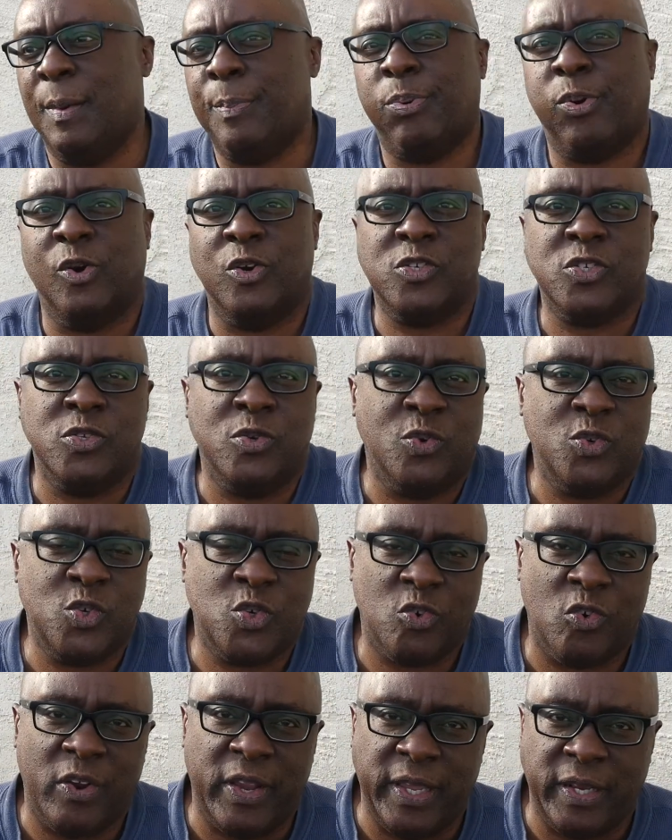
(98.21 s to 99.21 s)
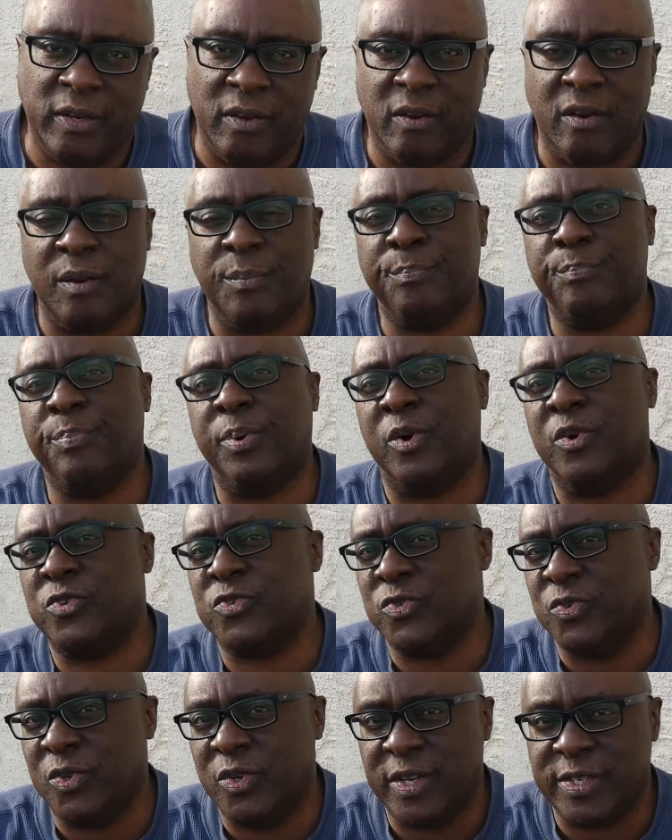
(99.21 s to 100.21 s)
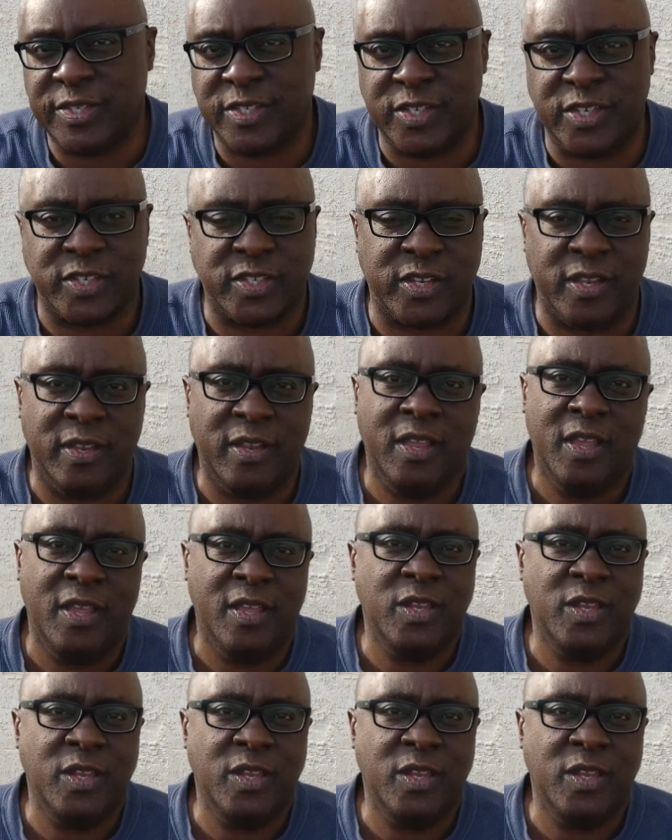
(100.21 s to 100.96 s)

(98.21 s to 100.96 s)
a personal trainer, a personal assistant.